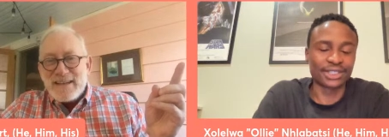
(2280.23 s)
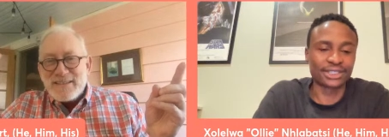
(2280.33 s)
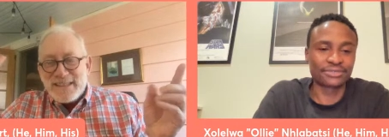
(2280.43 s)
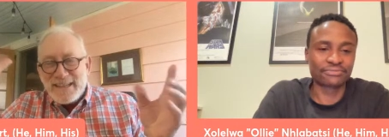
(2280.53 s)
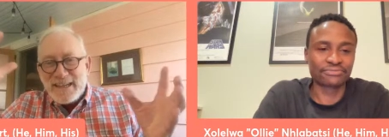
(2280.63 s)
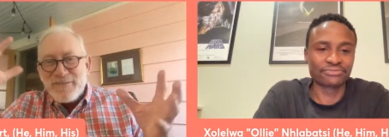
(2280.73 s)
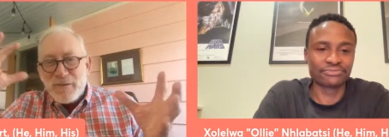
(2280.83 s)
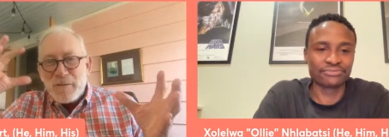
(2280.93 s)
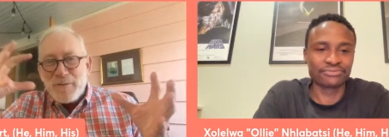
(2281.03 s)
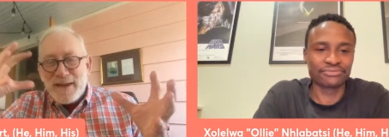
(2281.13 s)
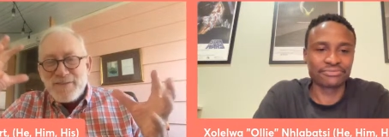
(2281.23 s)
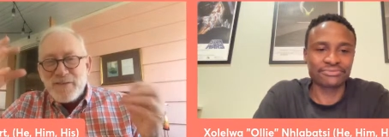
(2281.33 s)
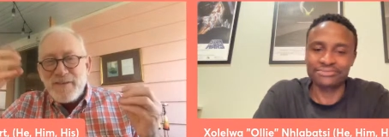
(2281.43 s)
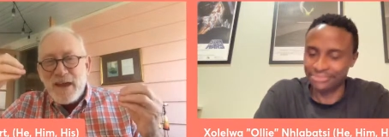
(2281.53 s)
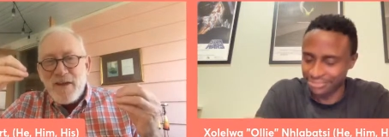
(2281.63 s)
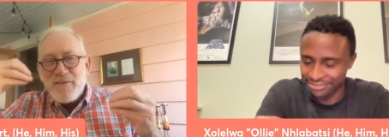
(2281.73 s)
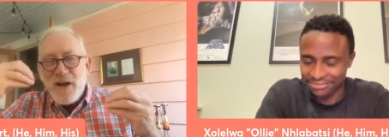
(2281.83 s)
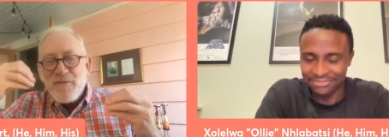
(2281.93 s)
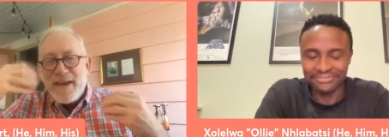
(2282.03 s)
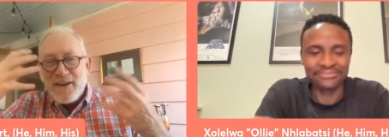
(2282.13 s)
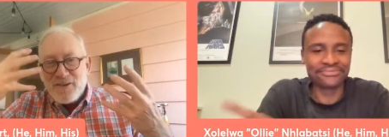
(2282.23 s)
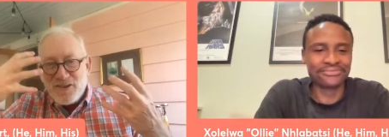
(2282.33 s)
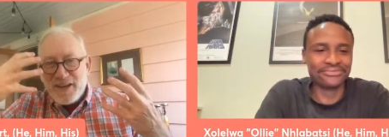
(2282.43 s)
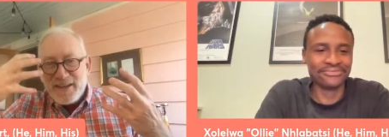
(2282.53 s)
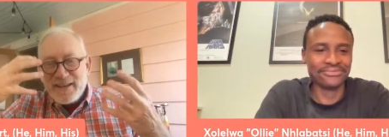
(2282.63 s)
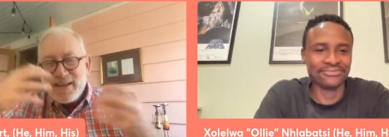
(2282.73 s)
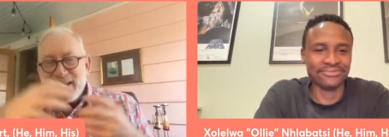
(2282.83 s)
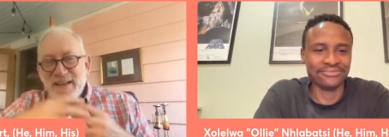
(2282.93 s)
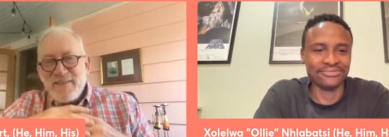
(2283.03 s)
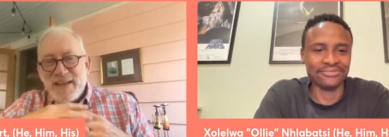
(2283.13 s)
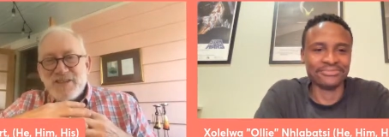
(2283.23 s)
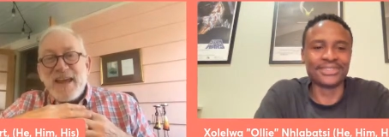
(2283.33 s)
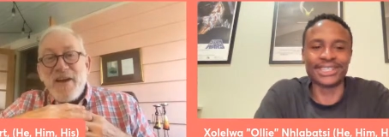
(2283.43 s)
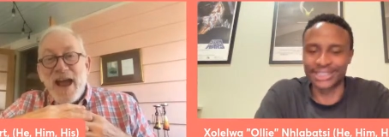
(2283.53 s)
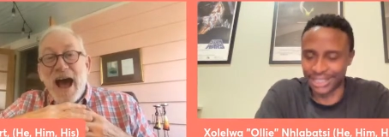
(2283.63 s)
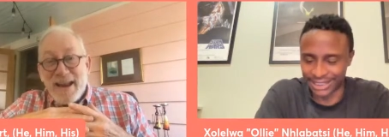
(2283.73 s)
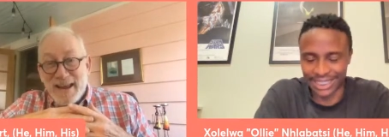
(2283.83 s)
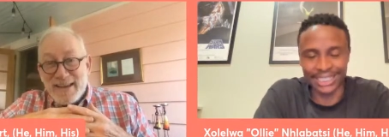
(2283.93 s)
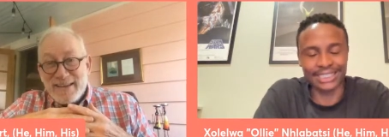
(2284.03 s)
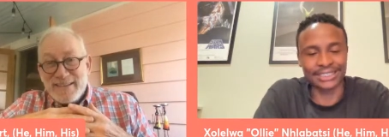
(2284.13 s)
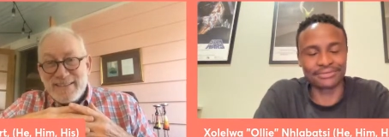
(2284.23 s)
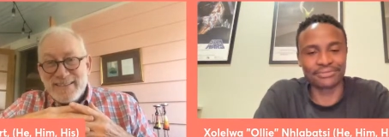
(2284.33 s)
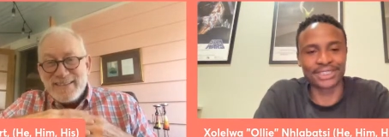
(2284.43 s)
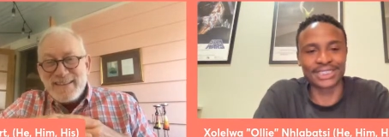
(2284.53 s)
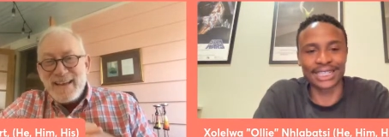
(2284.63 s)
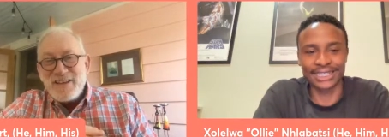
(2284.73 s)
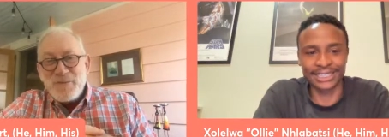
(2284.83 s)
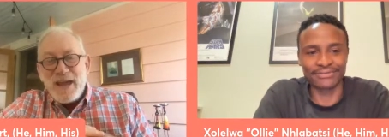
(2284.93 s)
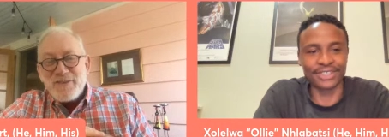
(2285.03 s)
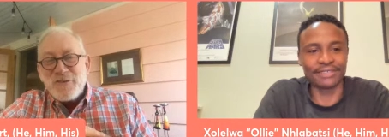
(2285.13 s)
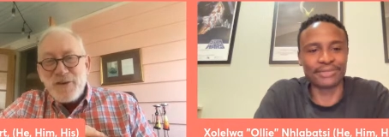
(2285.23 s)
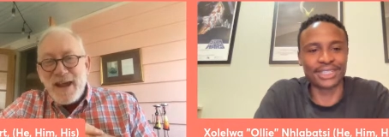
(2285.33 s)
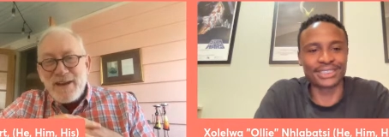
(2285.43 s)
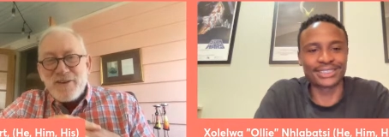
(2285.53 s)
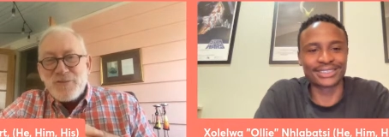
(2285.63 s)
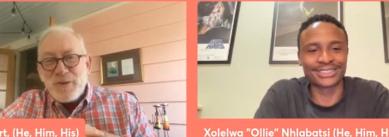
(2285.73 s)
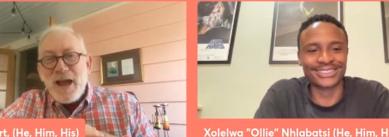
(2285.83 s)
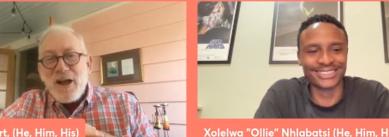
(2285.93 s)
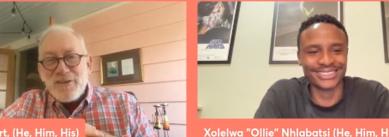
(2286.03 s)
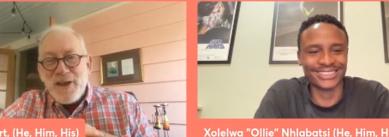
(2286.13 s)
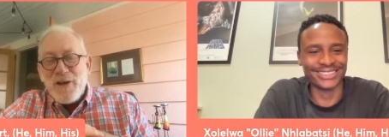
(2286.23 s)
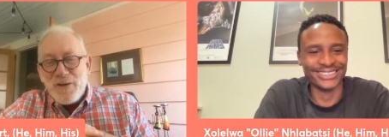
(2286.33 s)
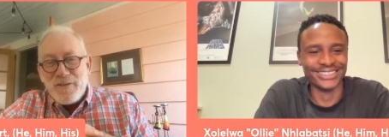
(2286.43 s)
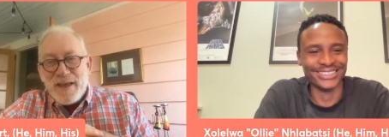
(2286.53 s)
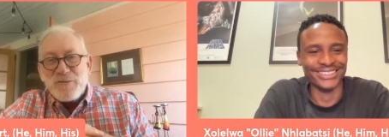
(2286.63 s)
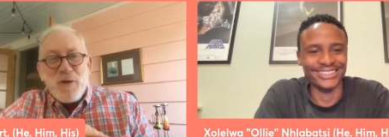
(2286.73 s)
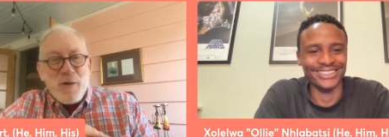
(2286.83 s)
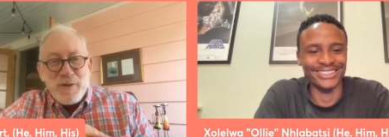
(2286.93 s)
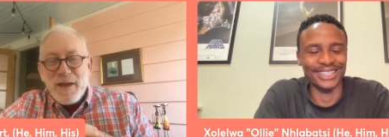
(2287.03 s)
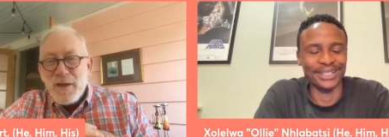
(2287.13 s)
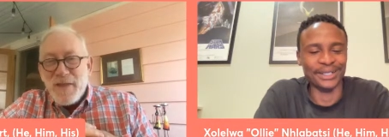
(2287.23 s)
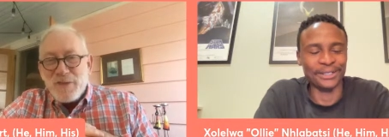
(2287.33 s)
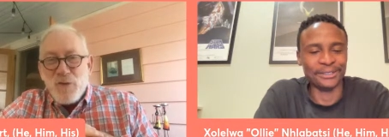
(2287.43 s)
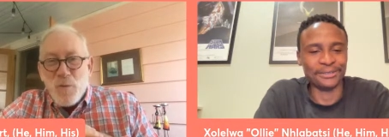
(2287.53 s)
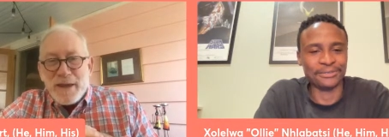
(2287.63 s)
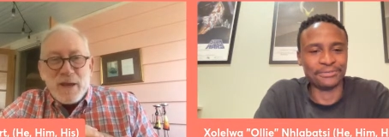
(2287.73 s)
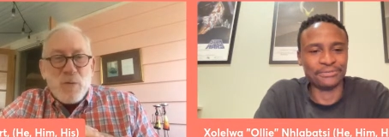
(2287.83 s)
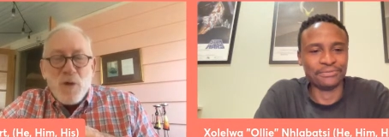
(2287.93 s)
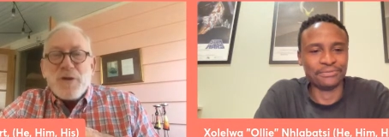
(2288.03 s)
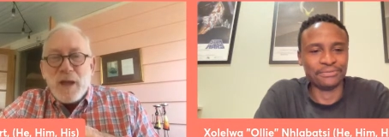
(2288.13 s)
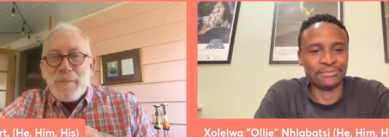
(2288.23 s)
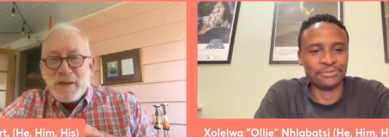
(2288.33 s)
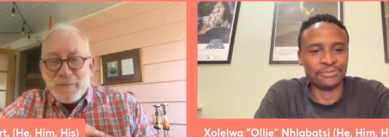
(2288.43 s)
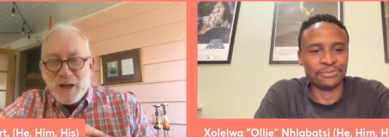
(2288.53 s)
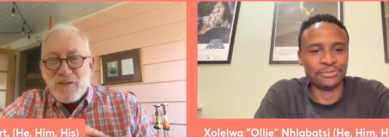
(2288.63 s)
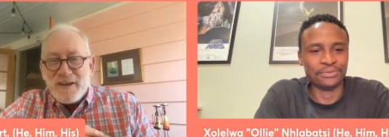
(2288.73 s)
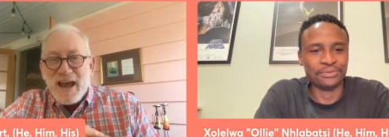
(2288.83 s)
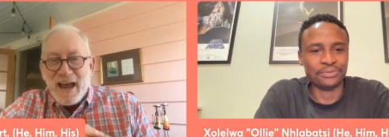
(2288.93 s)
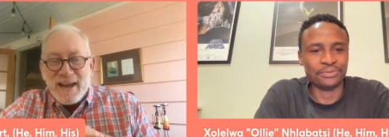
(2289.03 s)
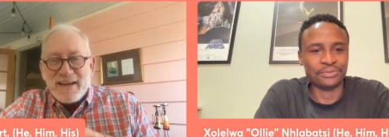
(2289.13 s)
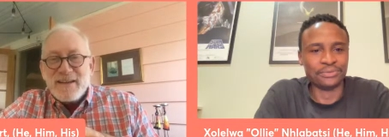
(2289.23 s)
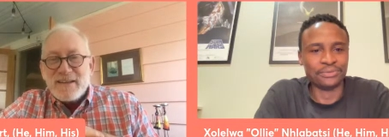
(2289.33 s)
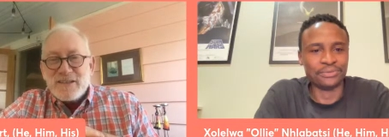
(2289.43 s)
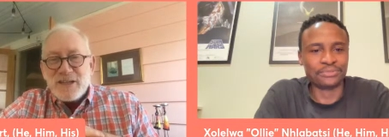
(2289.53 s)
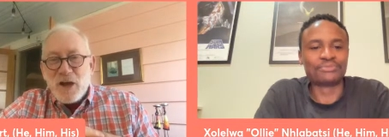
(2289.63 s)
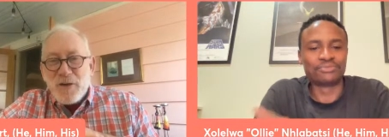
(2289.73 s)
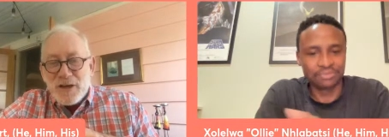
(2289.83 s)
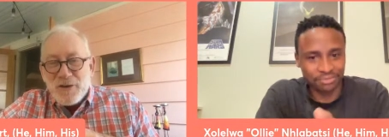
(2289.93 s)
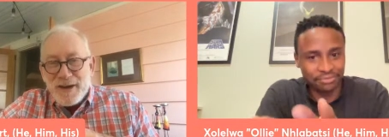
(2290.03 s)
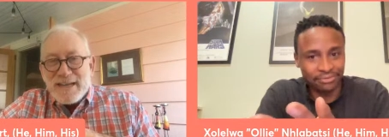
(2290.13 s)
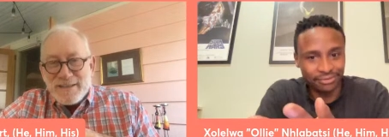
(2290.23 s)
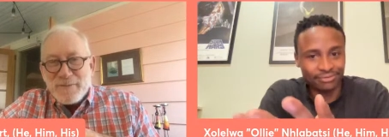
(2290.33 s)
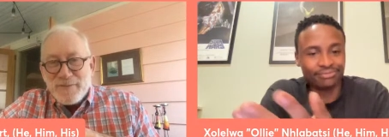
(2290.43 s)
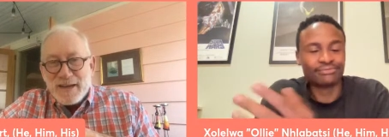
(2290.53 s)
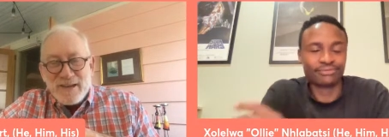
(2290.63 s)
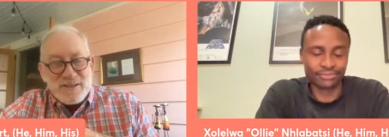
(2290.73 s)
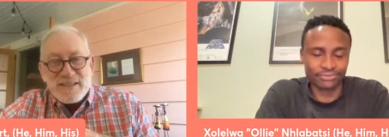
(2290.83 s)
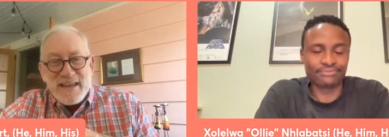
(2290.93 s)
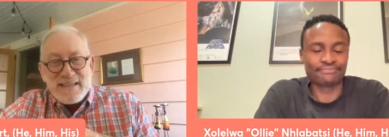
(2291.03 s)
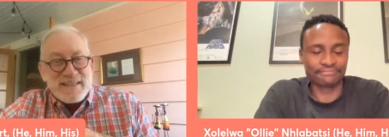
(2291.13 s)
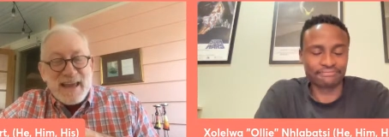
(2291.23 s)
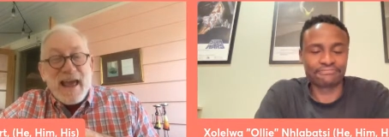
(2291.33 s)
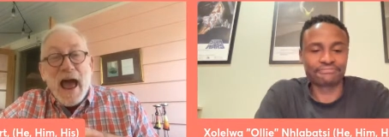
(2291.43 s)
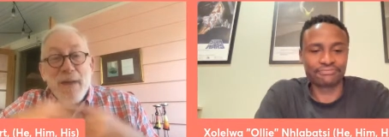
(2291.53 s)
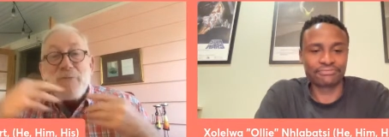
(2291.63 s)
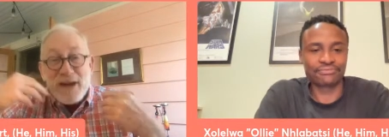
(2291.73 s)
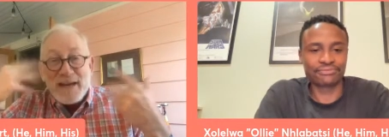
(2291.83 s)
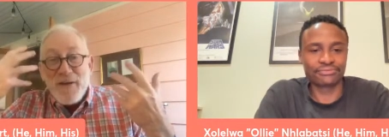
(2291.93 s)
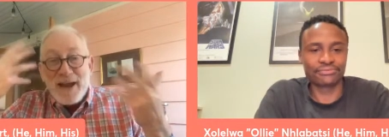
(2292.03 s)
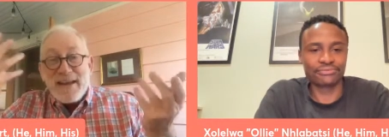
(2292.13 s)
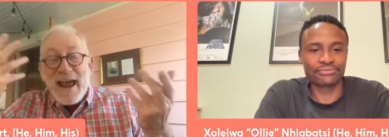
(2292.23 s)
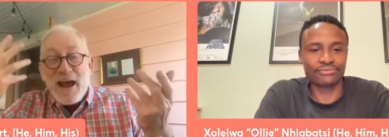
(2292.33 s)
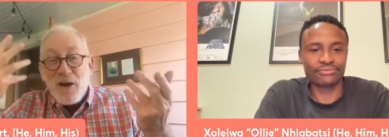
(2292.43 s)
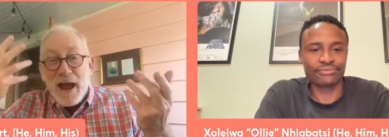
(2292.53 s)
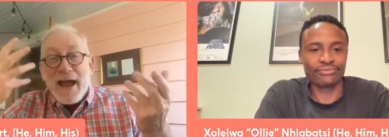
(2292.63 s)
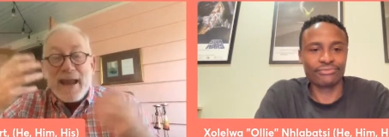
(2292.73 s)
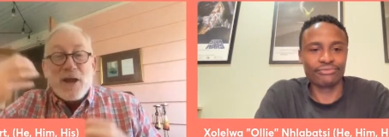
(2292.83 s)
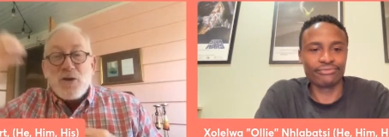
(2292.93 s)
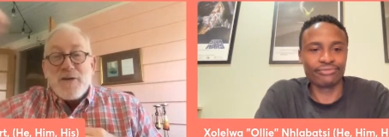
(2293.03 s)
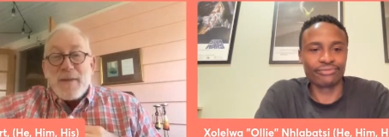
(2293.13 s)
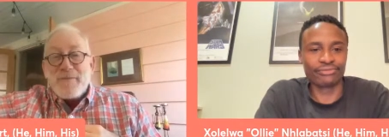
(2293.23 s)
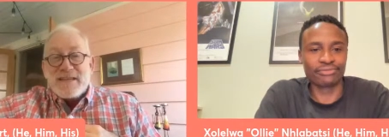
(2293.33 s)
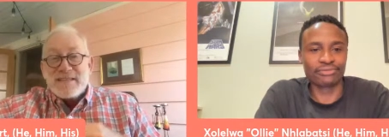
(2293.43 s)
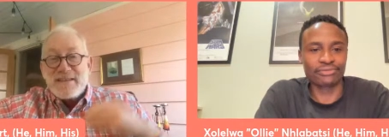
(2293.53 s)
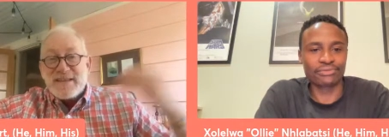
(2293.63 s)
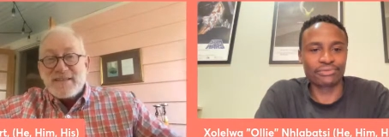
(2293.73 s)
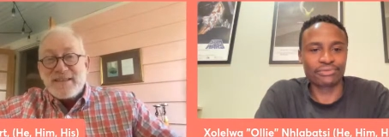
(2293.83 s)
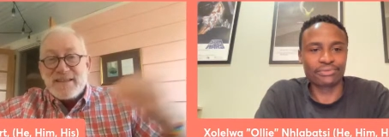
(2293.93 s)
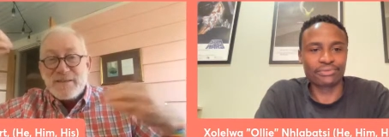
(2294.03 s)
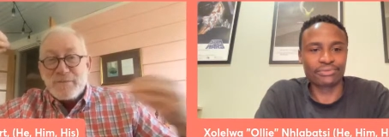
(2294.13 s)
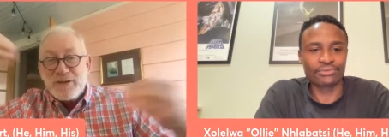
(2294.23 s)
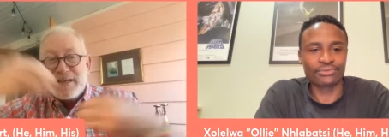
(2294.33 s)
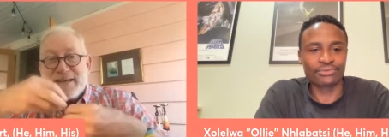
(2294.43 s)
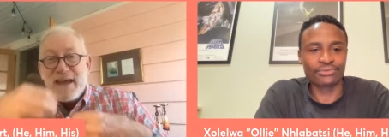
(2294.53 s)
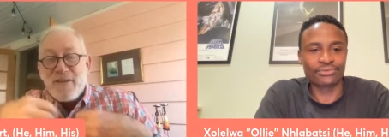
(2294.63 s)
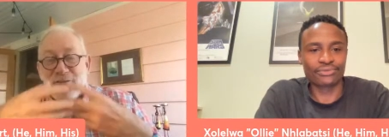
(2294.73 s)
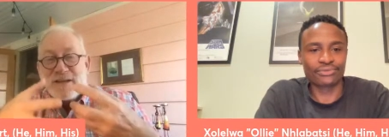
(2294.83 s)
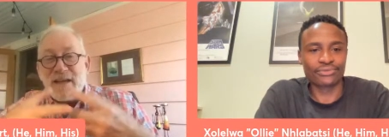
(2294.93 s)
Speaker 1: right. is created from a place of of, of energy that's chaotic. Exactly. creators, we all know that's why we that's why we get woken up in the middle of the night to go and create something because it's it's like I'm ready right now. I got to go grab this and this and this and put it together and